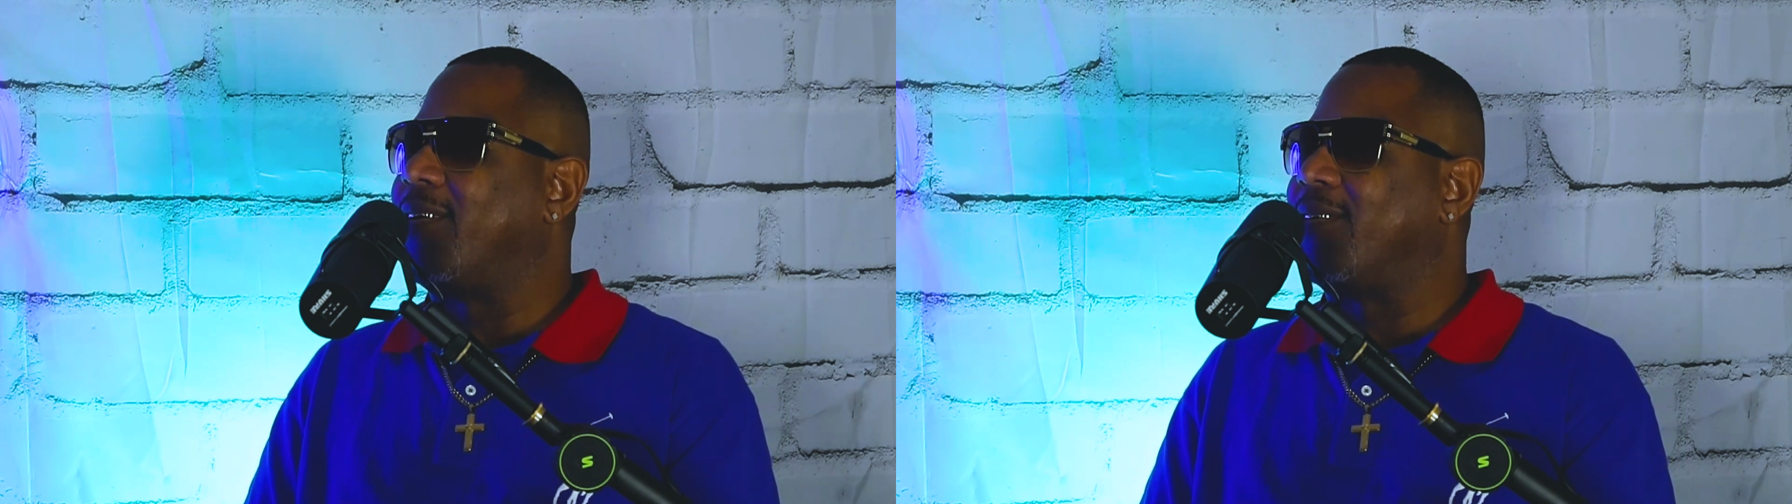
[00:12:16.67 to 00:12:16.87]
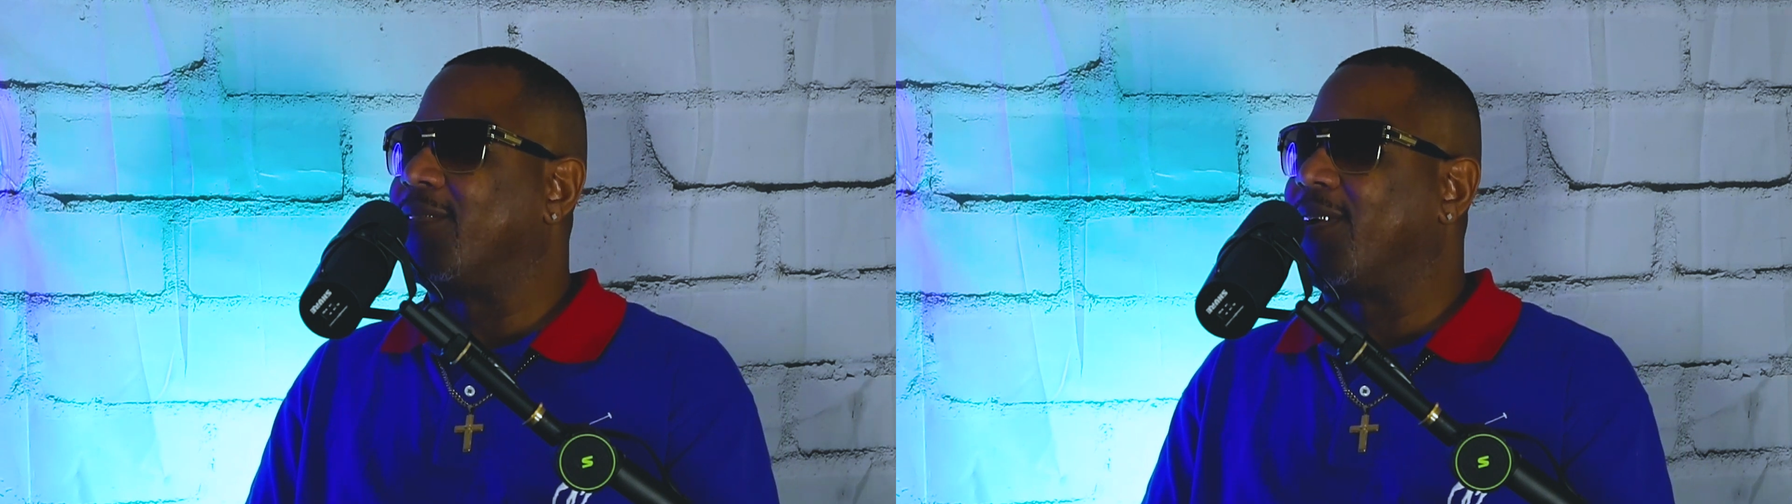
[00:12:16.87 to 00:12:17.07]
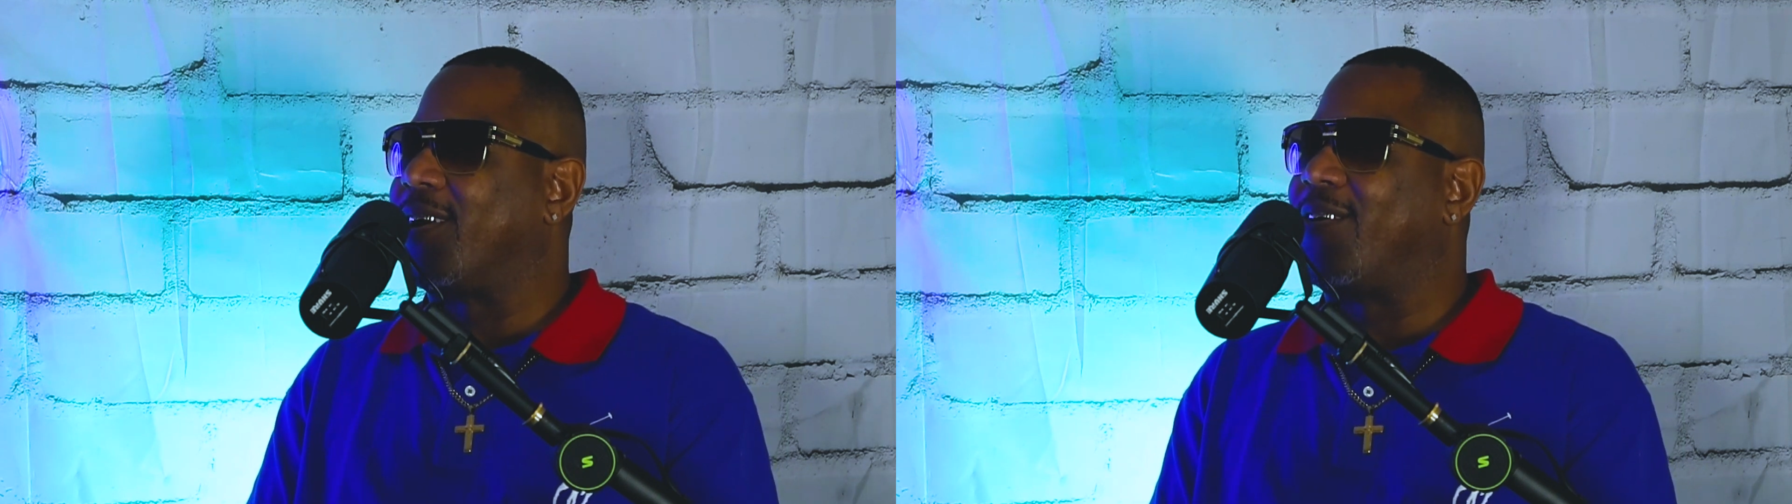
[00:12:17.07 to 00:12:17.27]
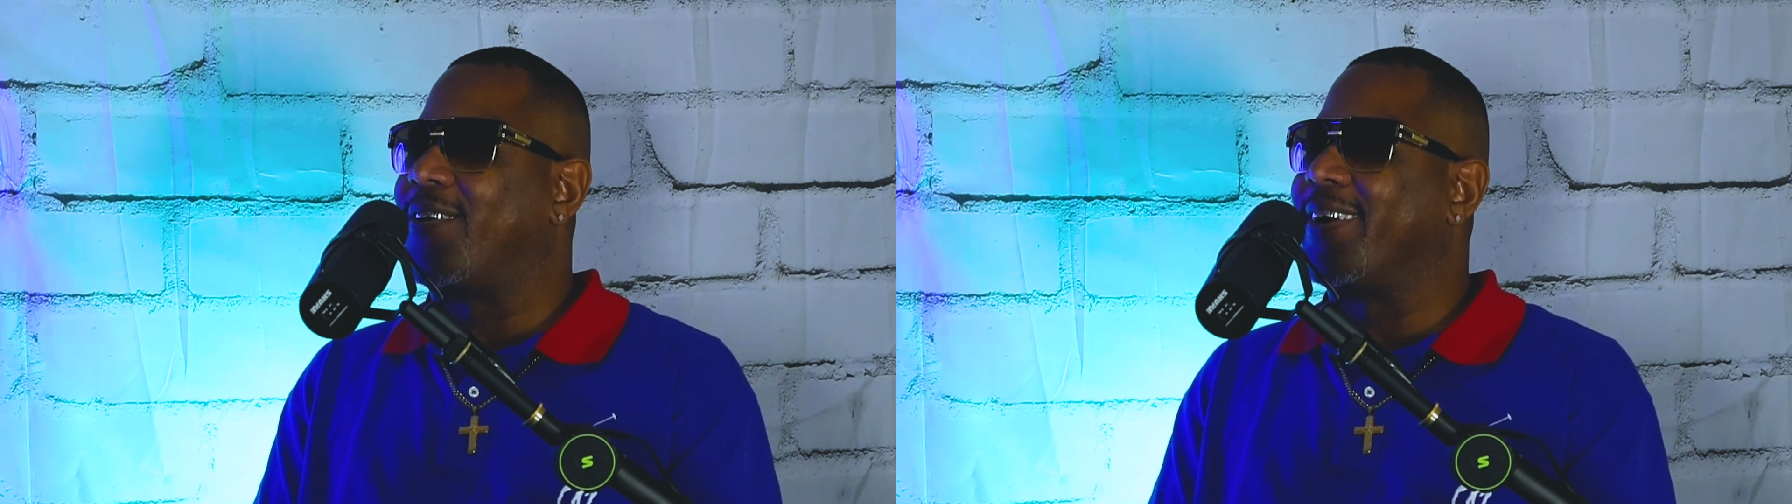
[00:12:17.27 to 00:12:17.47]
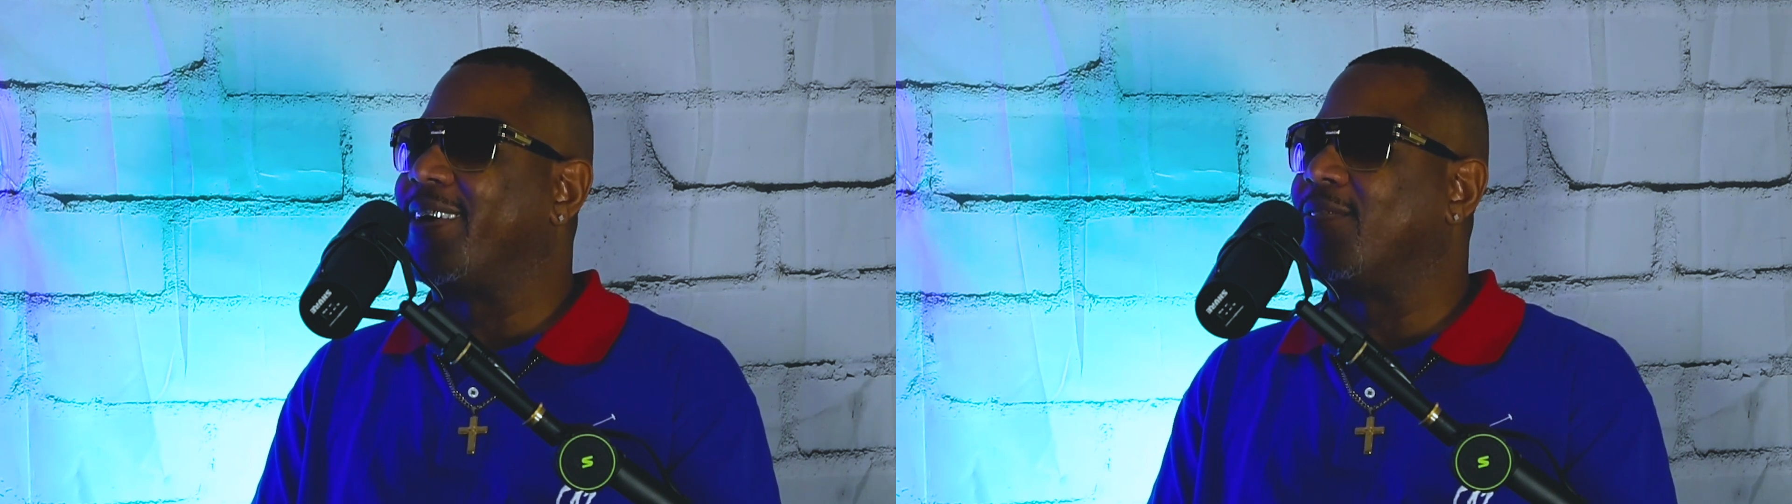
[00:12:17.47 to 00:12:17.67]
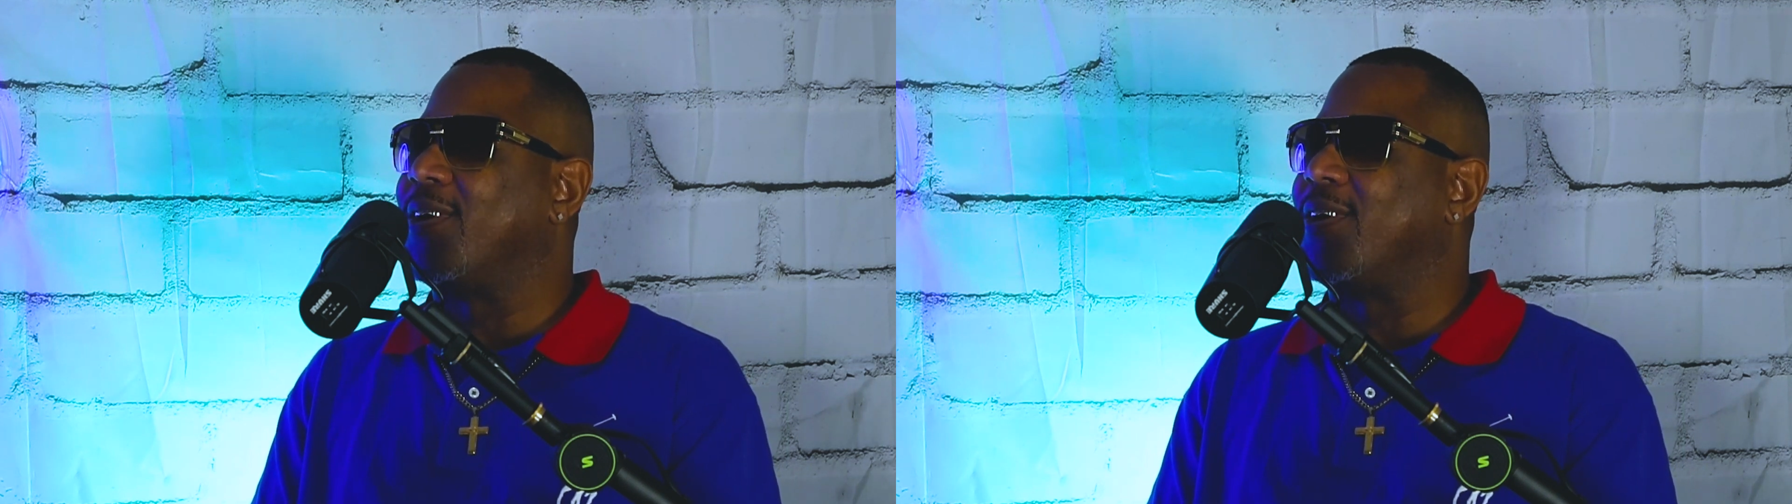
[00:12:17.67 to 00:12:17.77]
on the recording,